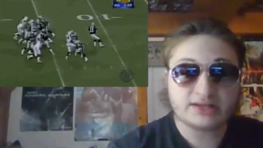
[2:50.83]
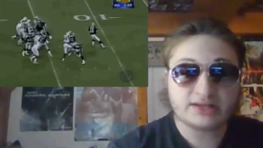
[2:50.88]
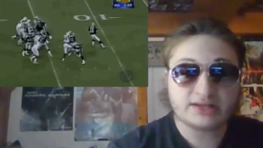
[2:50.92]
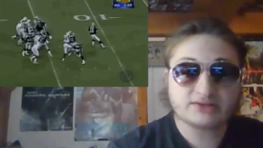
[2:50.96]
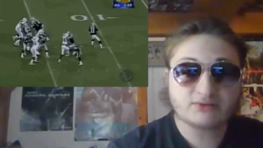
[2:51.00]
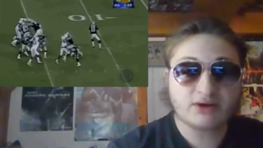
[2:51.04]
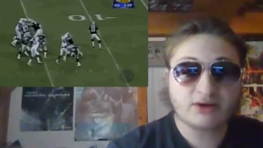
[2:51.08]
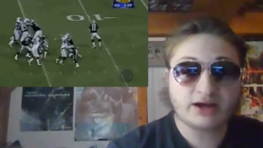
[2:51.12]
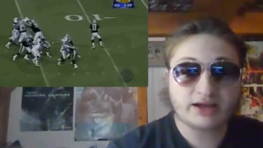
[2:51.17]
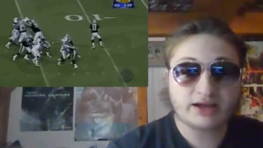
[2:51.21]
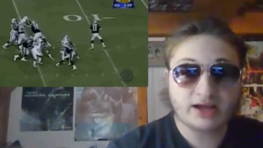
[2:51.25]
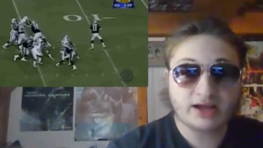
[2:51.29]
So
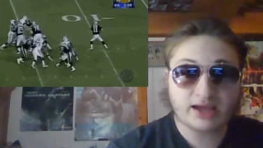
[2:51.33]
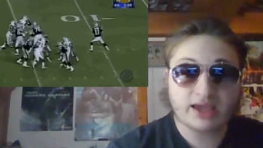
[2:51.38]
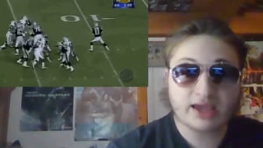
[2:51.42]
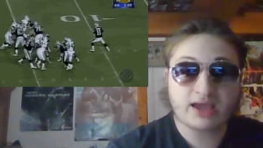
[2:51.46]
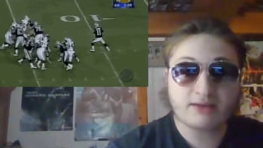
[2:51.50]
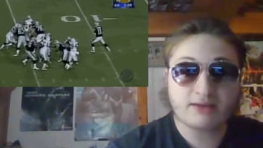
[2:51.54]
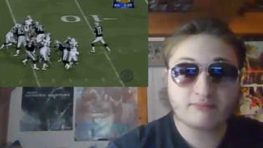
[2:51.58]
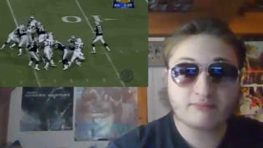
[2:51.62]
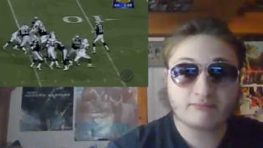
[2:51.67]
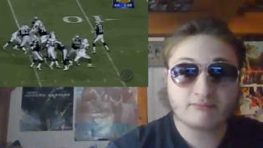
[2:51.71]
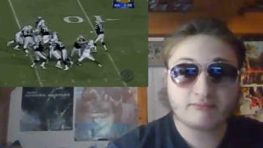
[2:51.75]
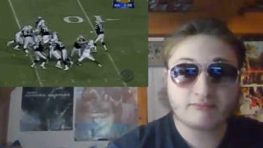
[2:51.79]
that's why I
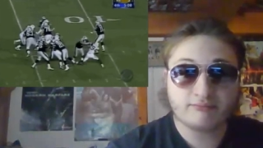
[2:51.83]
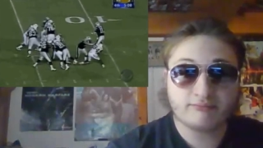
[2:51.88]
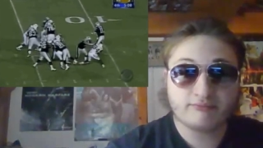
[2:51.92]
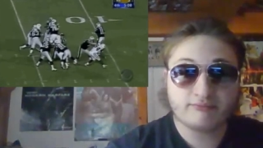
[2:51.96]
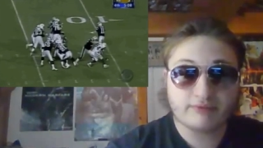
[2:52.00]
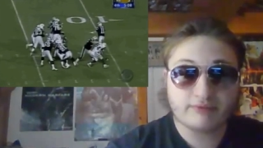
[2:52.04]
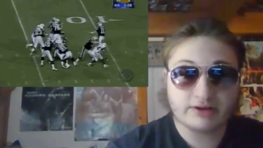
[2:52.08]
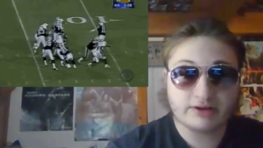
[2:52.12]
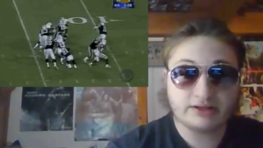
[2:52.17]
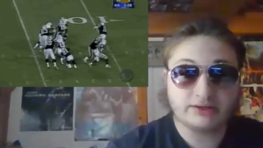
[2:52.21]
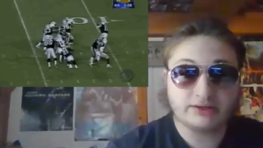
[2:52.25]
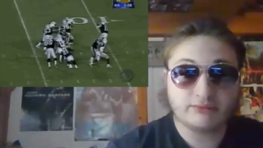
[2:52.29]
am
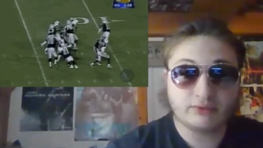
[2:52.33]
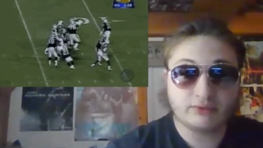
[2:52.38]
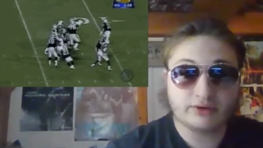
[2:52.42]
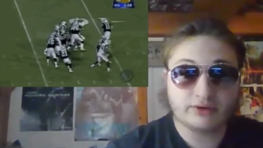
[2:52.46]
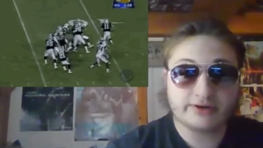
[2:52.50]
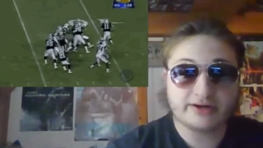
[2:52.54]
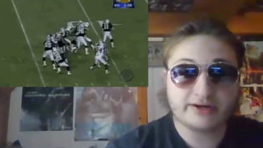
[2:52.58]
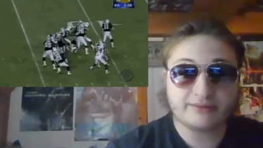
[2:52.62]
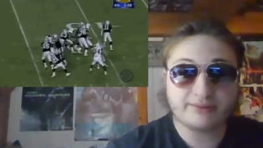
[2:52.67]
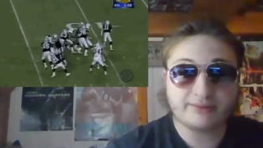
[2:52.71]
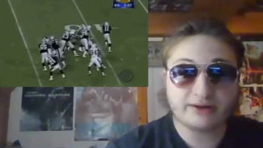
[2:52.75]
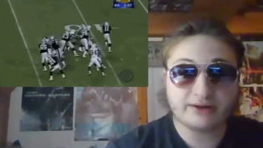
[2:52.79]
really
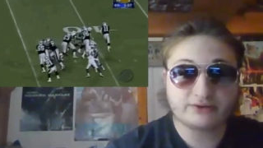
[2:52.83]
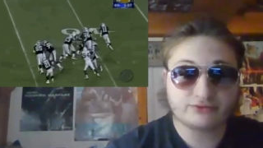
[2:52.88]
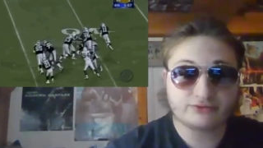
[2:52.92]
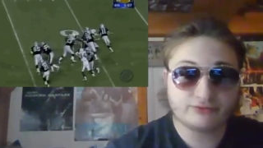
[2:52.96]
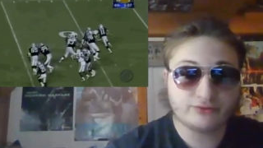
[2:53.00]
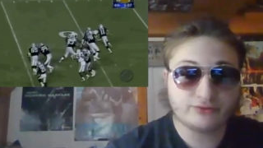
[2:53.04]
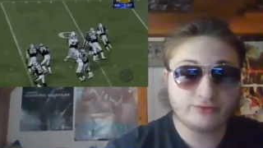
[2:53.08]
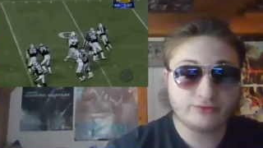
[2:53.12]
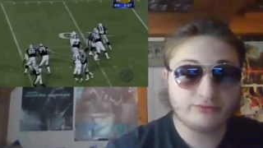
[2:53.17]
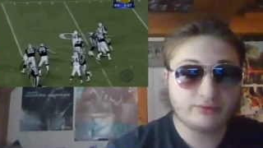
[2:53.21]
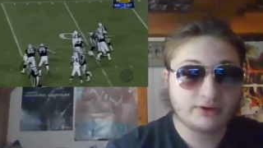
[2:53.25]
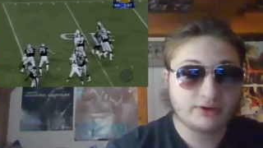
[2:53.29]
worried about
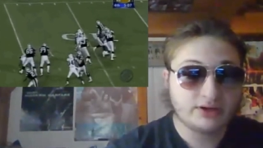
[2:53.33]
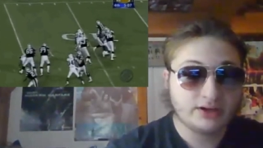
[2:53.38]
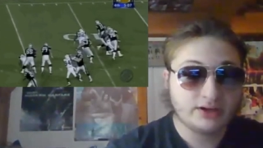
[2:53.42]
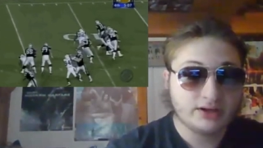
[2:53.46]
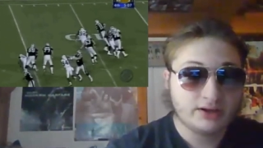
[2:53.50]
Drew